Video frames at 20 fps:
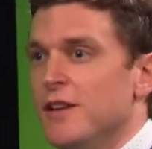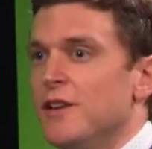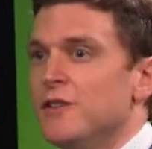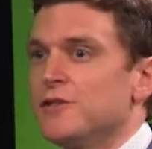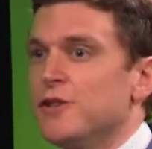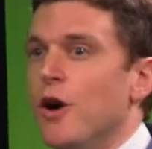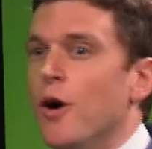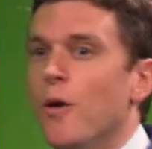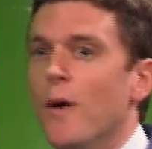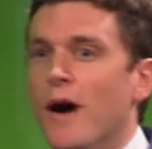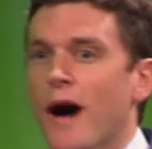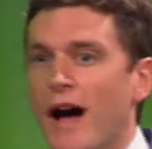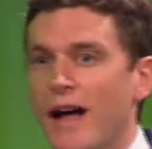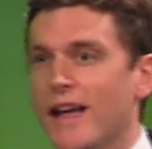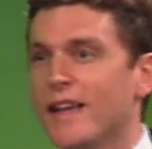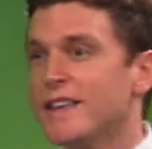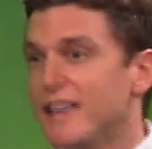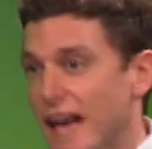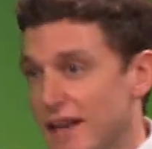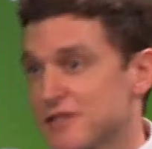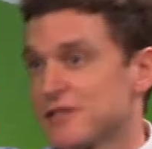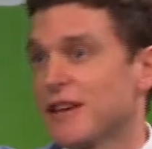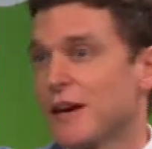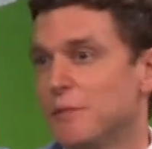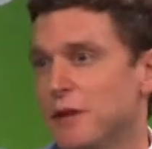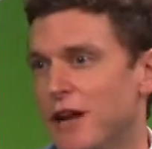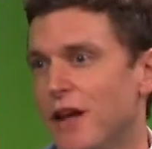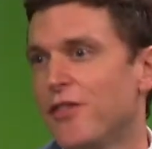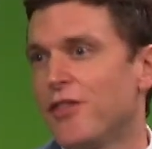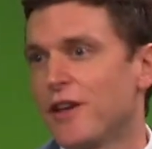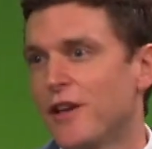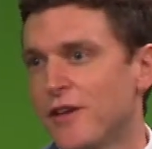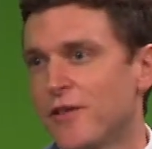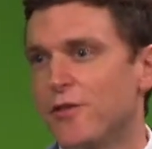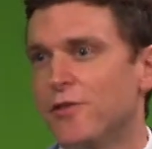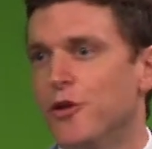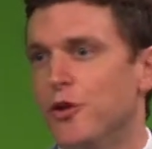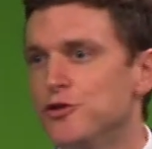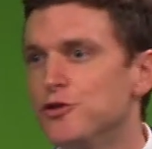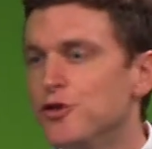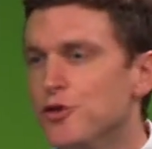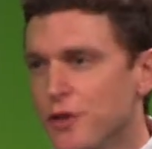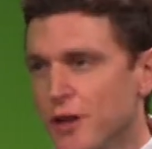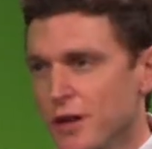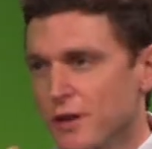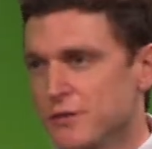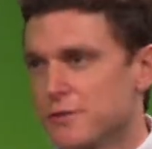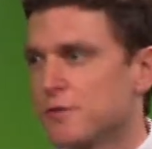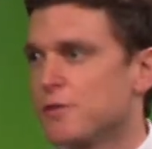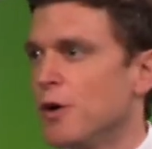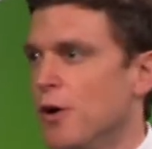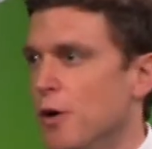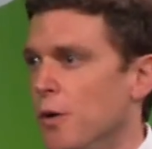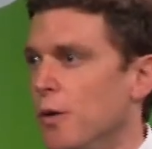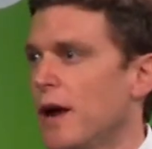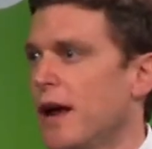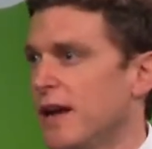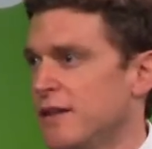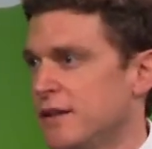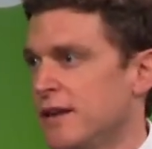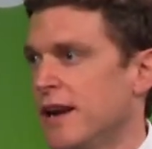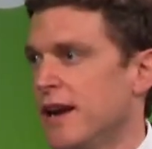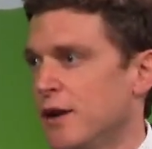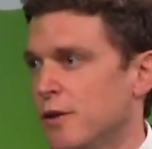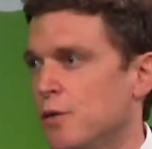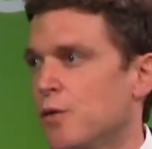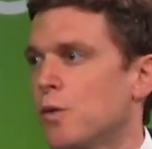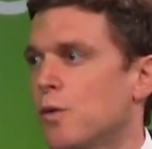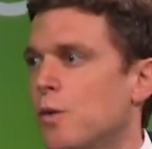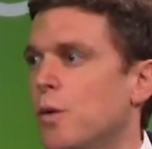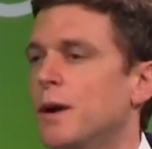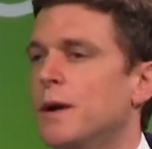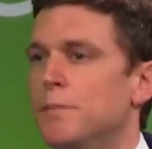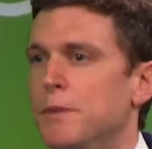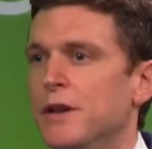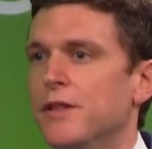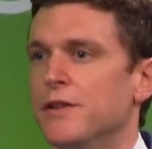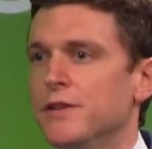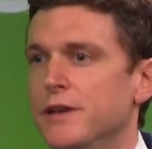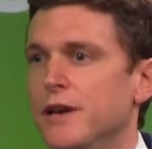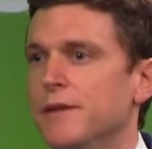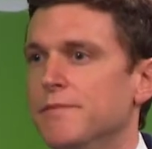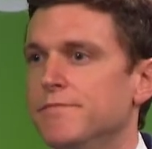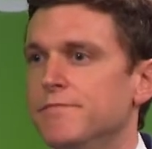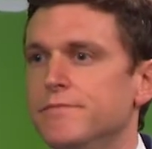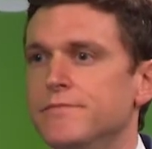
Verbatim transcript: So I, yes, I mean, I think those two things go hand in hand quite a bit of the time.